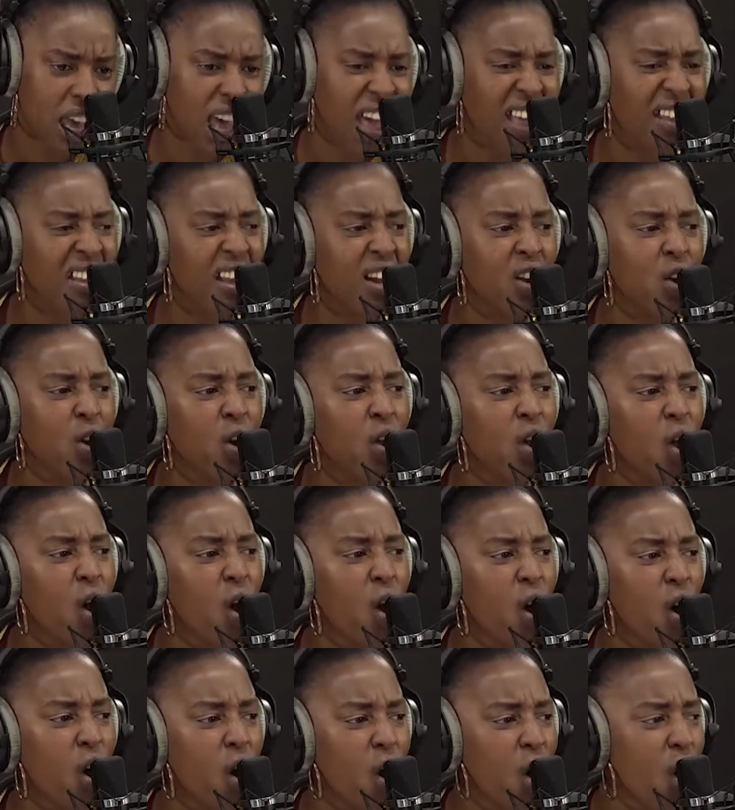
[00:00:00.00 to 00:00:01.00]
And then call
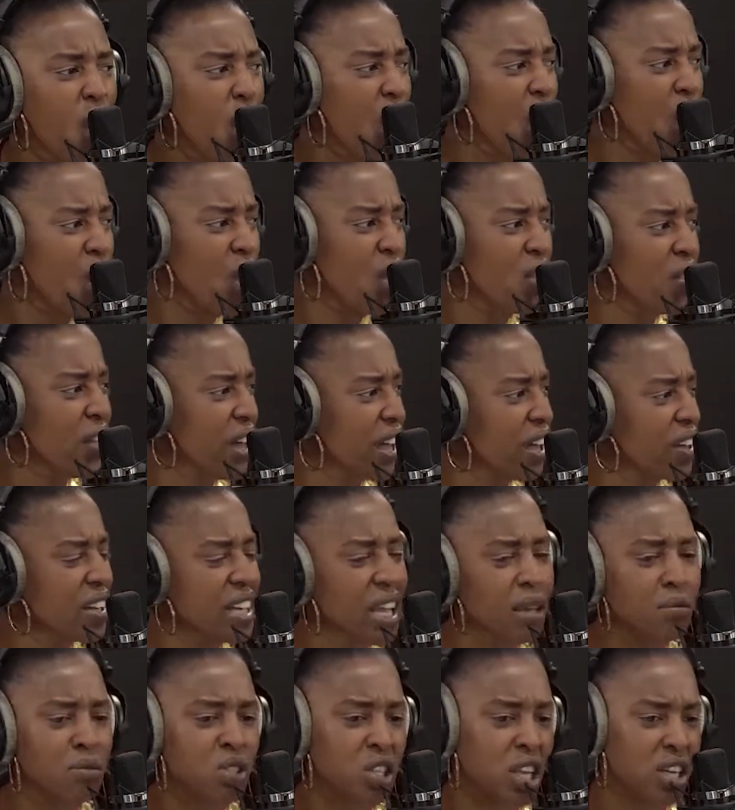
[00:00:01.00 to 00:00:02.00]
all the
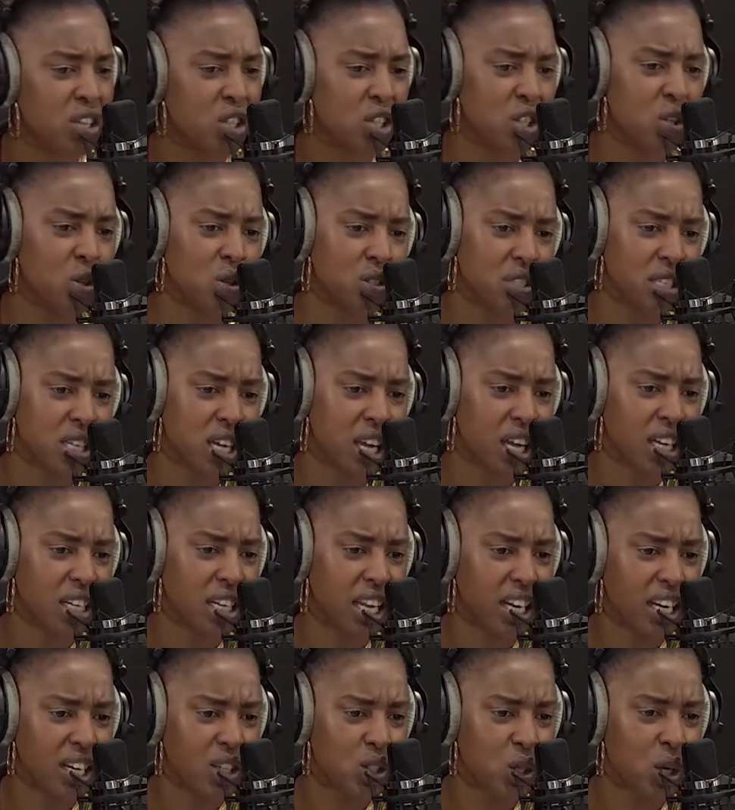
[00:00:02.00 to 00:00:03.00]
names that she knows in her
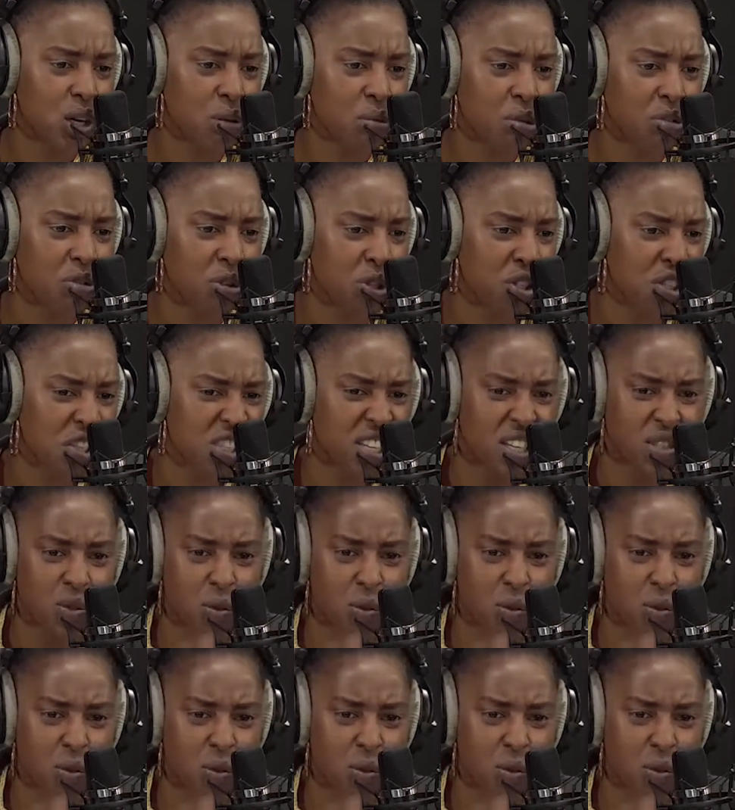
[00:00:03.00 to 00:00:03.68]
directory before she says,